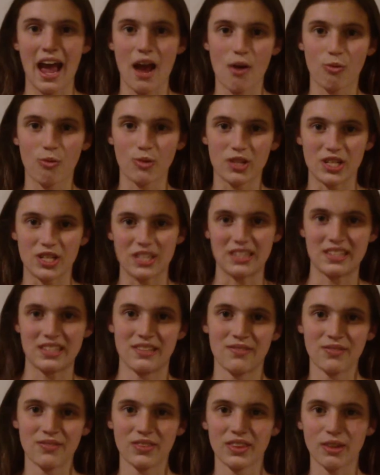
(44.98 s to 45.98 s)
which is
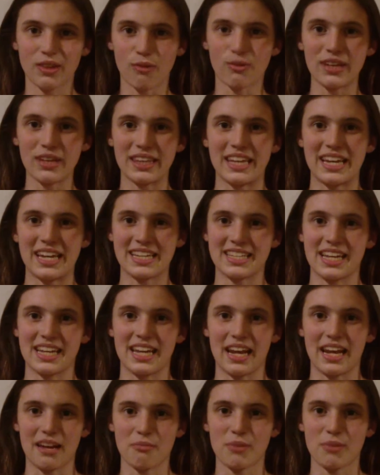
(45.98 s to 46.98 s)
really
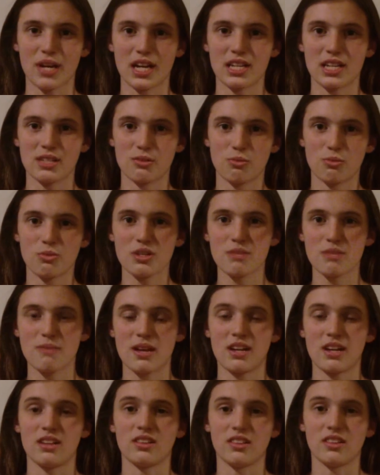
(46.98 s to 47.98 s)
exciting because we
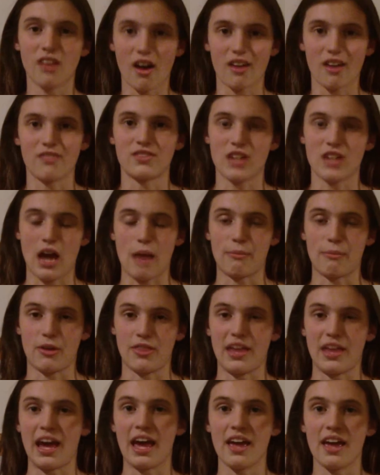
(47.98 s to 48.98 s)
spent a lot of time on
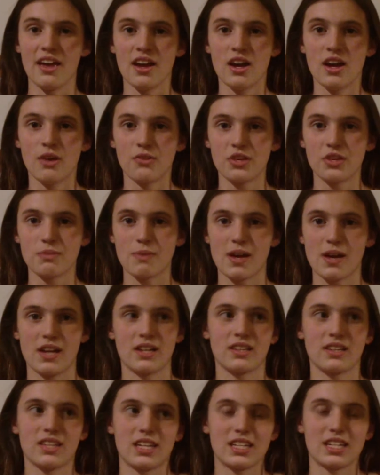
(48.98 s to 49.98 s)
that. We
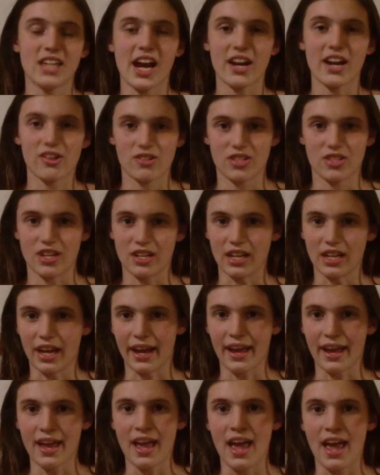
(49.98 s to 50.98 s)
spent the entire Sunday,
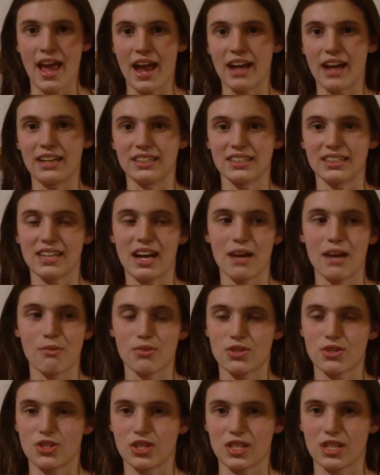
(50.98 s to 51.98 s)
and I
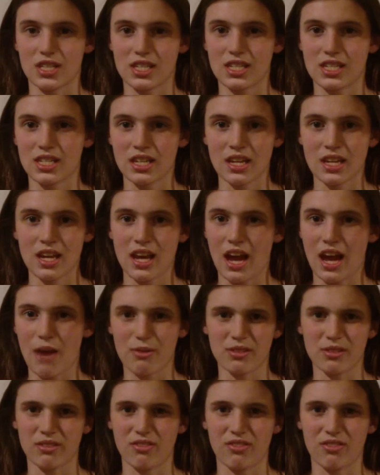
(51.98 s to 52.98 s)
was just, I
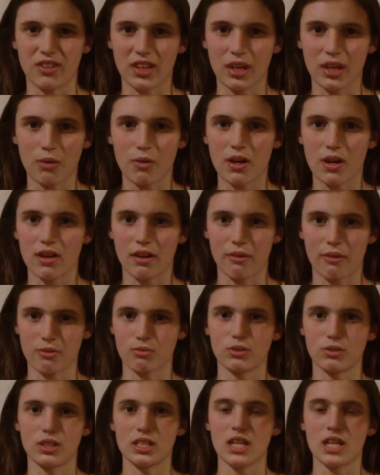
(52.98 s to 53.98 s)
wasn't feeling well, and I was
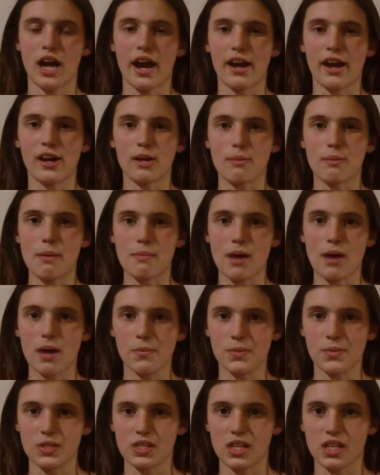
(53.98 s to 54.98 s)
really tired, and my mom
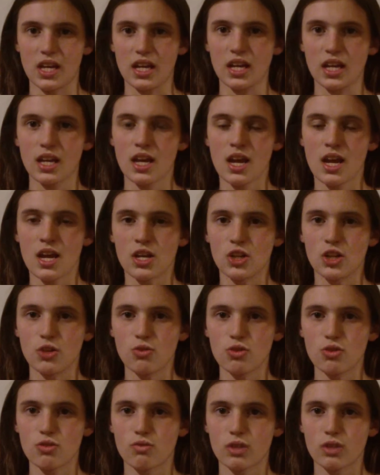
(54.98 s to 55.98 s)
was like, you
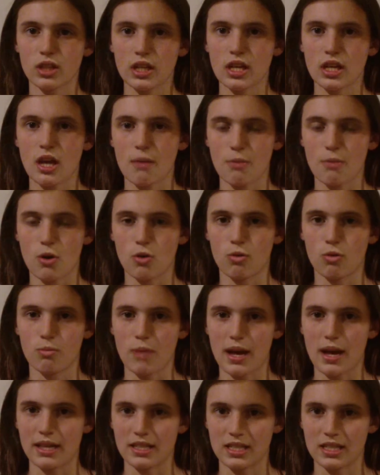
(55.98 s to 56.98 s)
should really come home
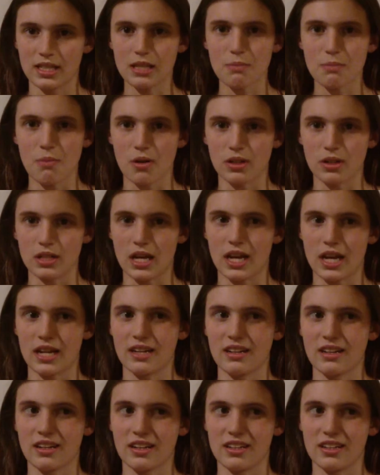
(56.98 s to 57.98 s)
and sleep all day
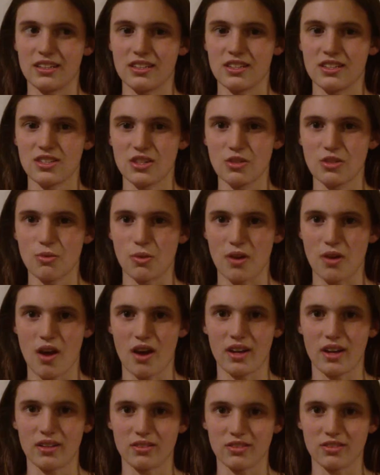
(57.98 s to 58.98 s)
because you were
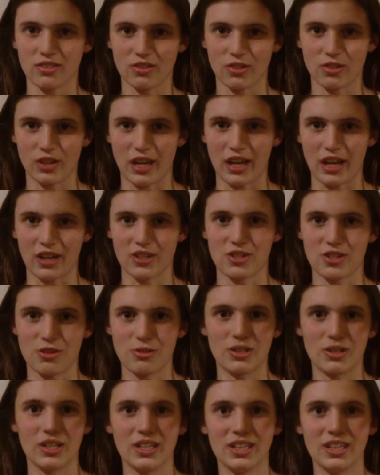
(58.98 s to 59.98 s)
not looking too
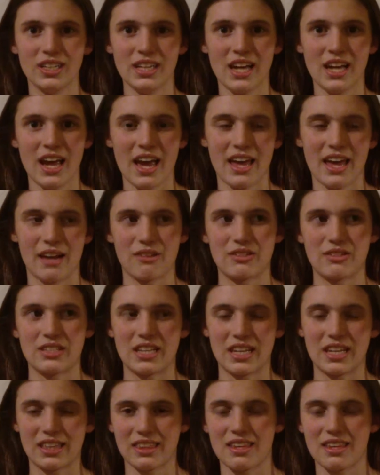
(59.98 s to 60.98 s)
good. And I was
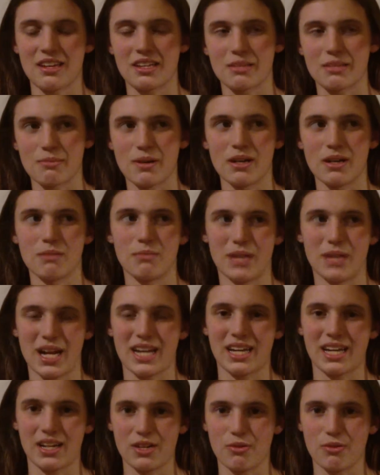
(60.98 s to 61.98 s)
like, thanks, Mom, but I
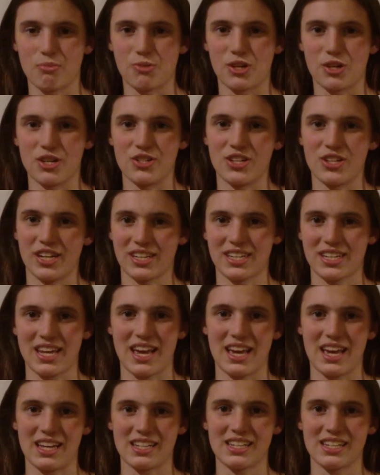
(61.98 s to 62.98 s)
gotta do a project.
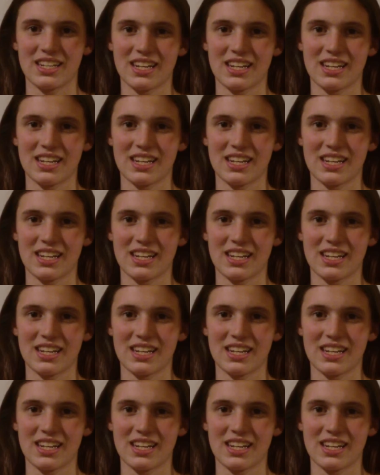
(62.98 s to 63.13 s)
And